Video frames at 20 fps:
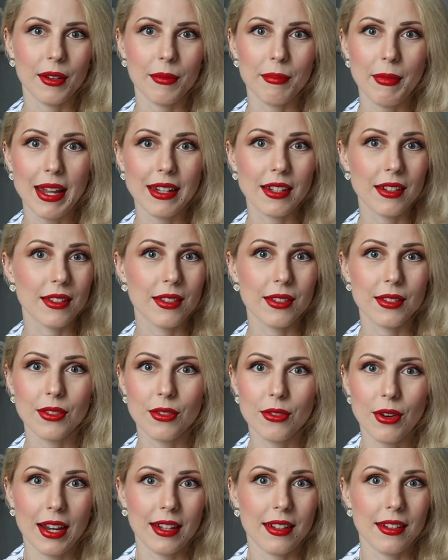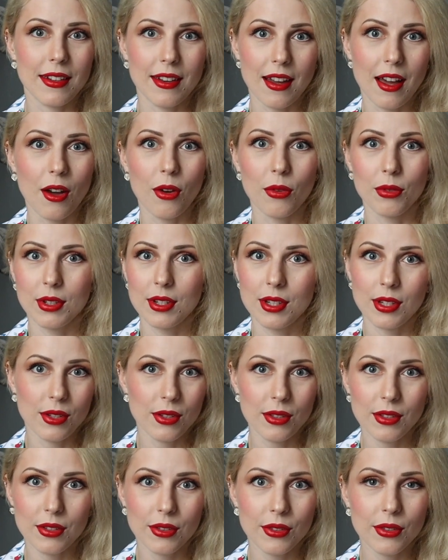methods right now
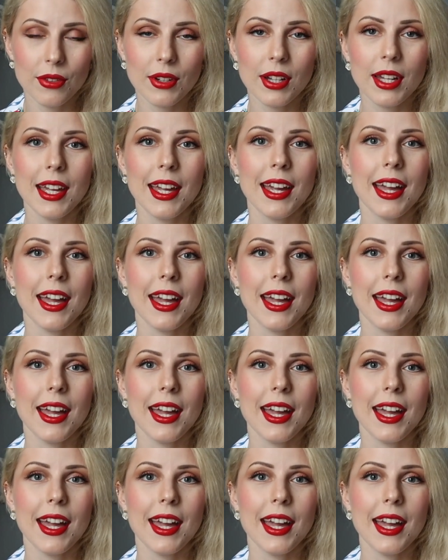too.